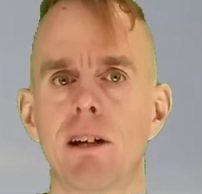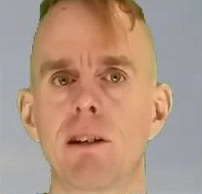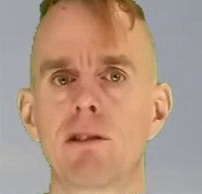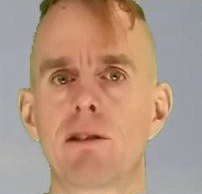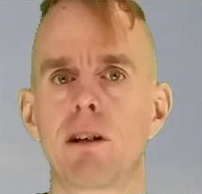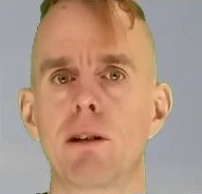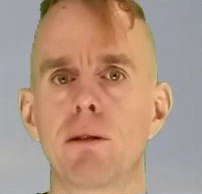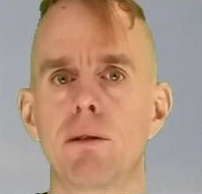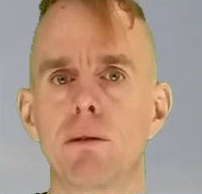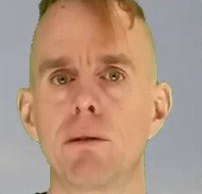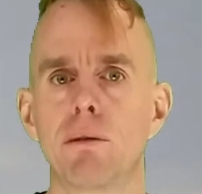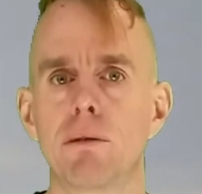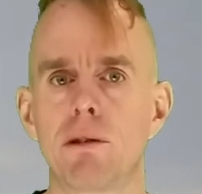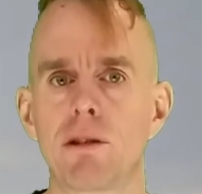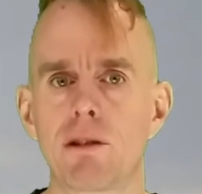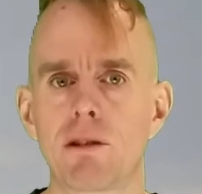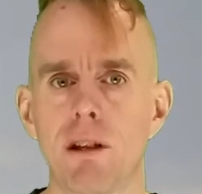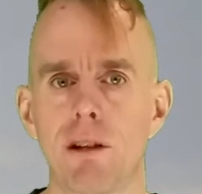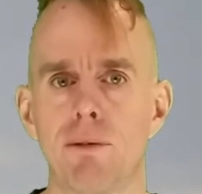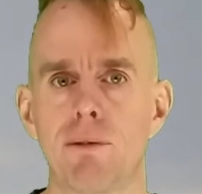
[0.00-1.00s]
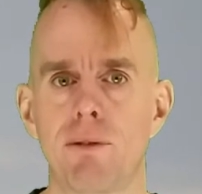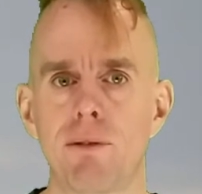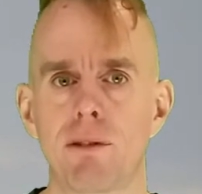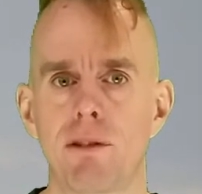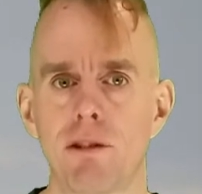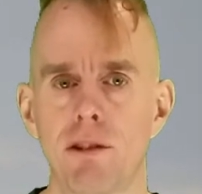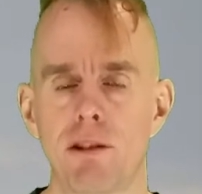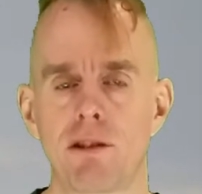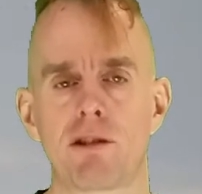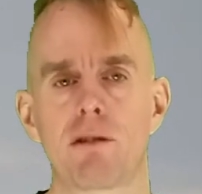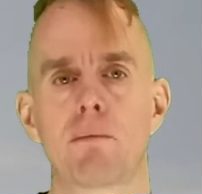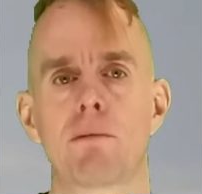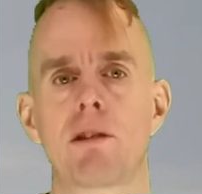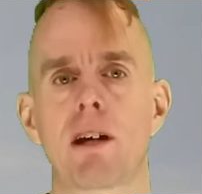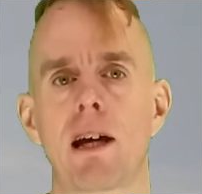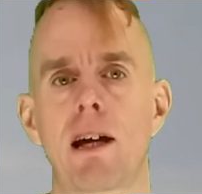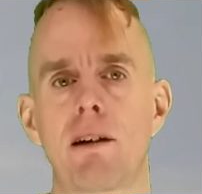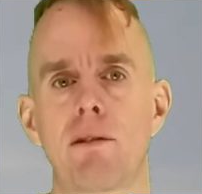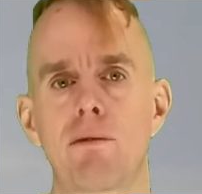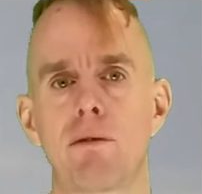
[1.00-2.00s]
So stiff
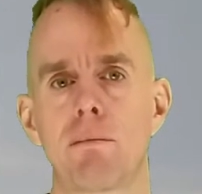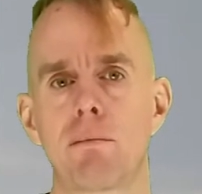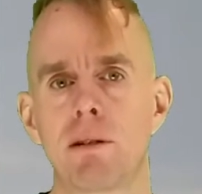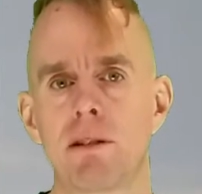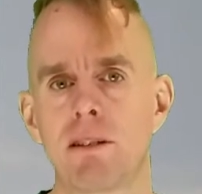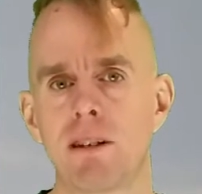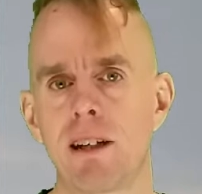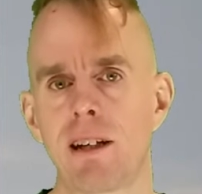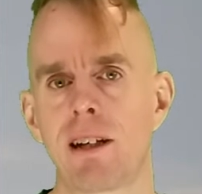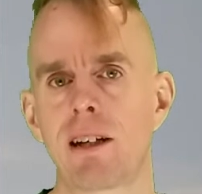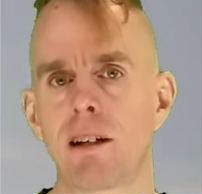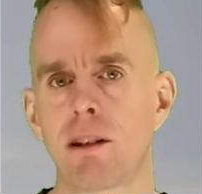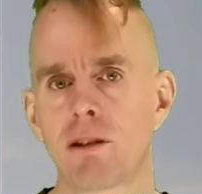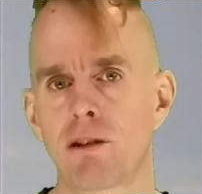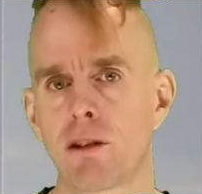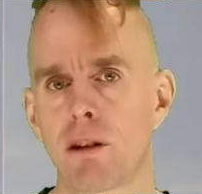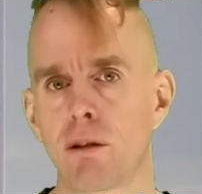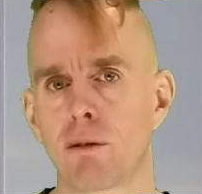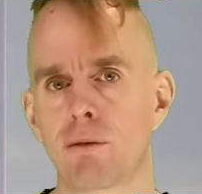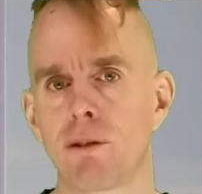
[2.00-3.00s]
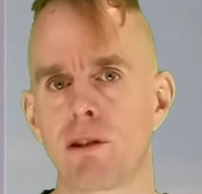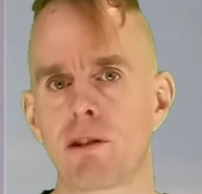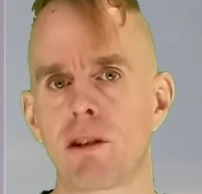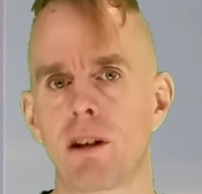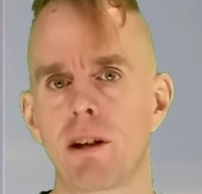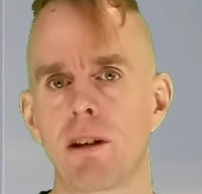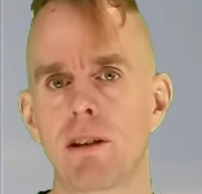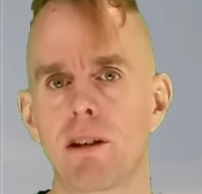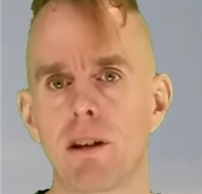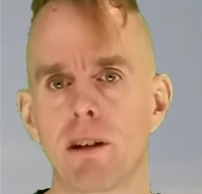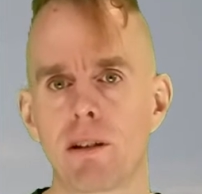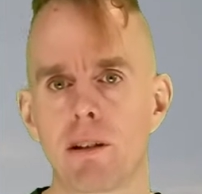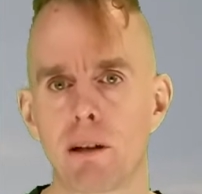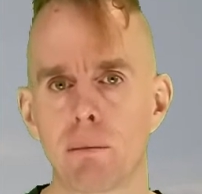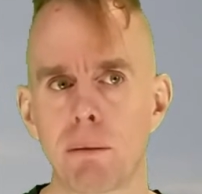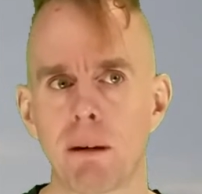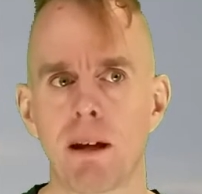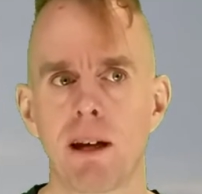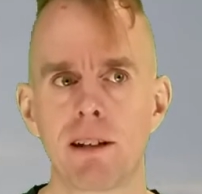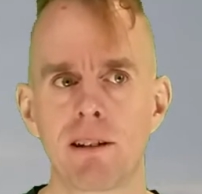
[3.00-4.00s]
systems have particular solvers that
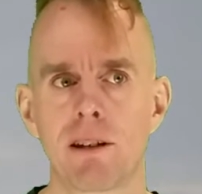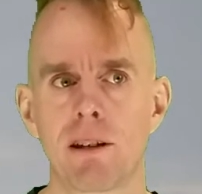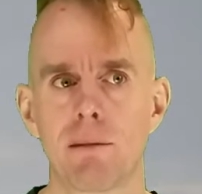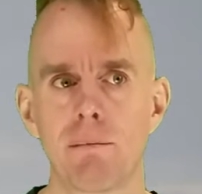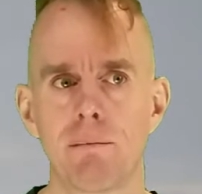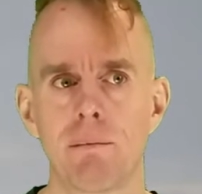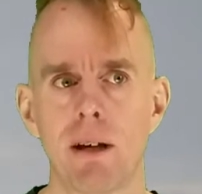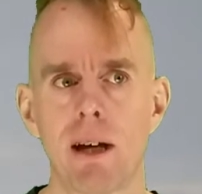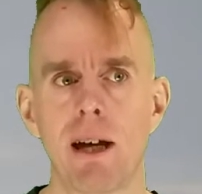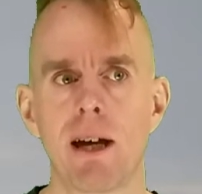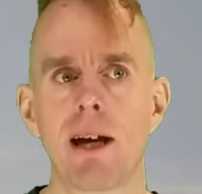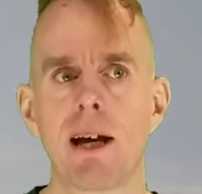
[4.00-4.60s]
apply to them,